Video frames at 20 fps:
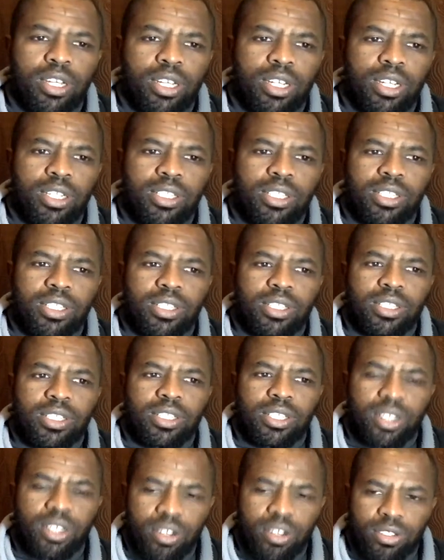is
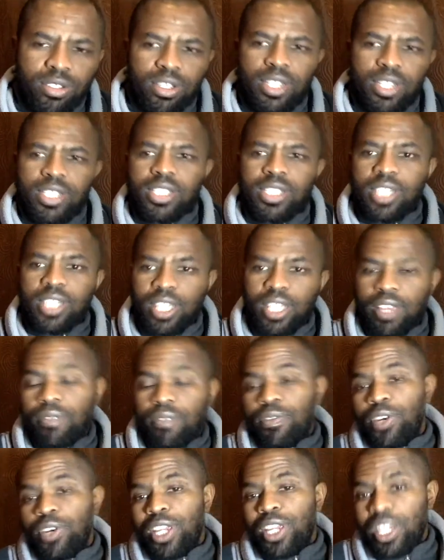seriously seeking
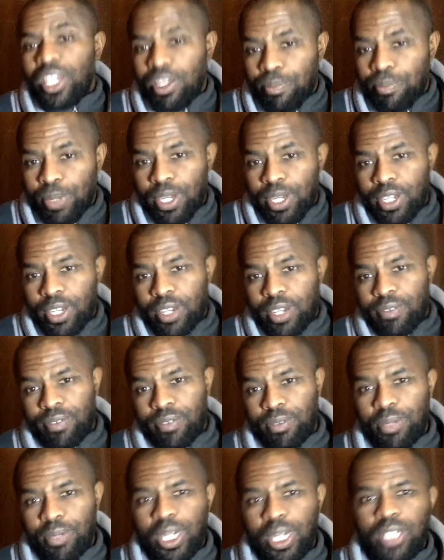for independence
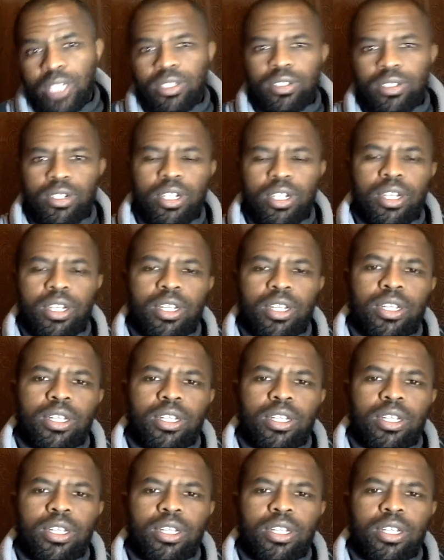from Nigeria.